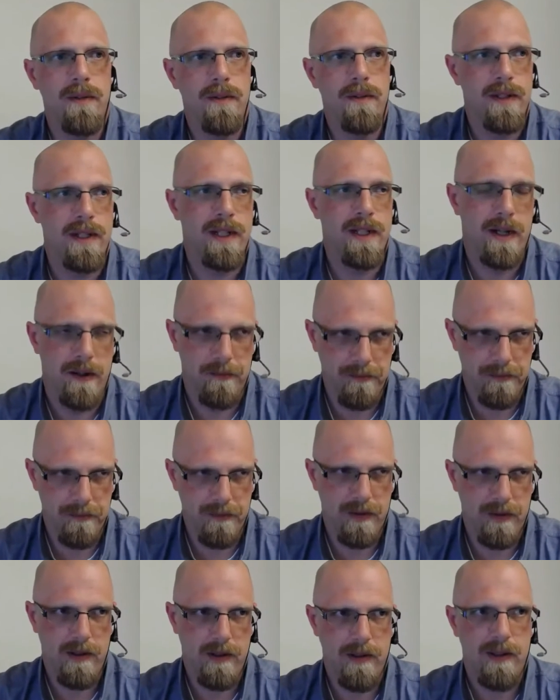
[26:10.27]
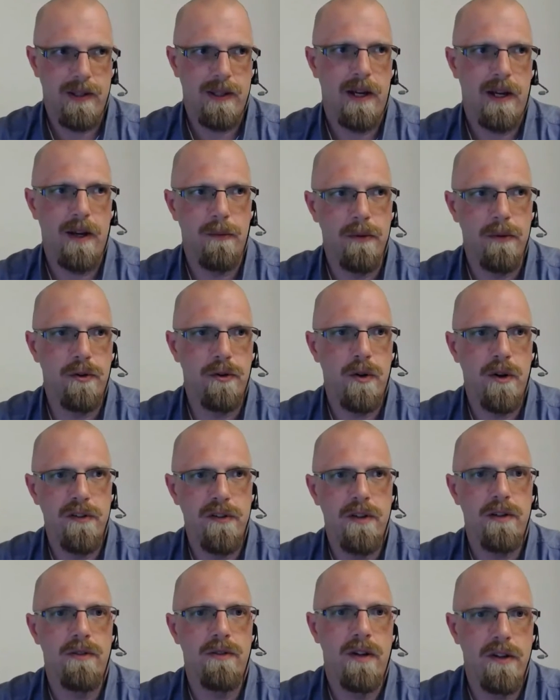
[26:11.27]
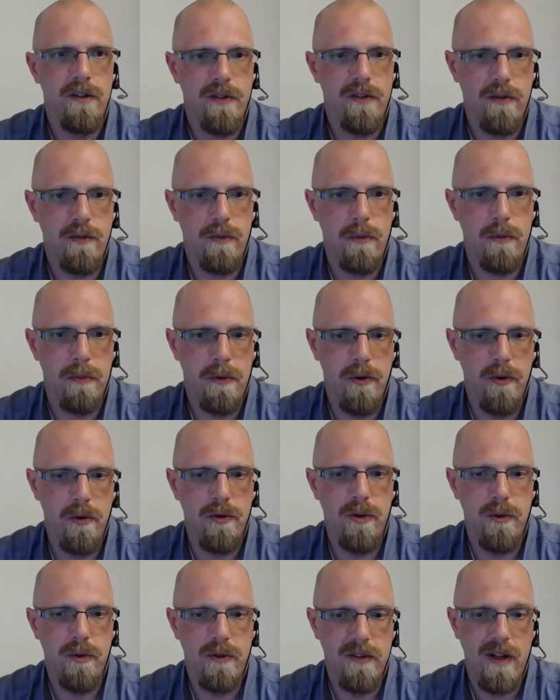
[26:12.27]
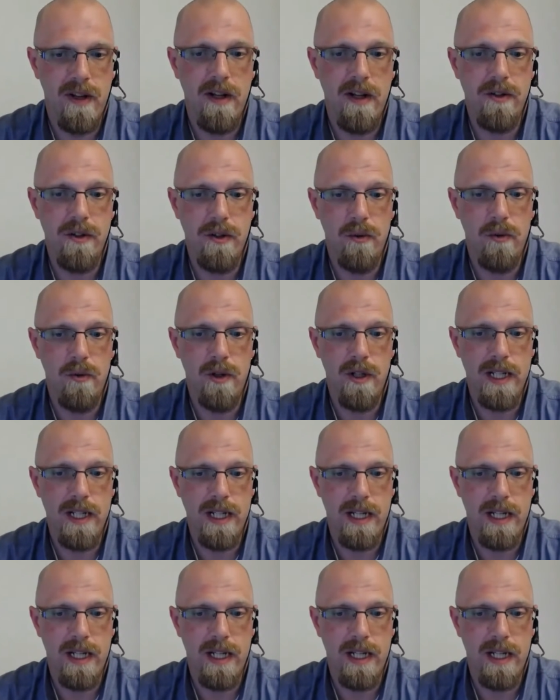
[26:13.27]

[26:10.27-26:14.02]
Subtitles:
yeah, the trusted devices with Bluetooth is actually really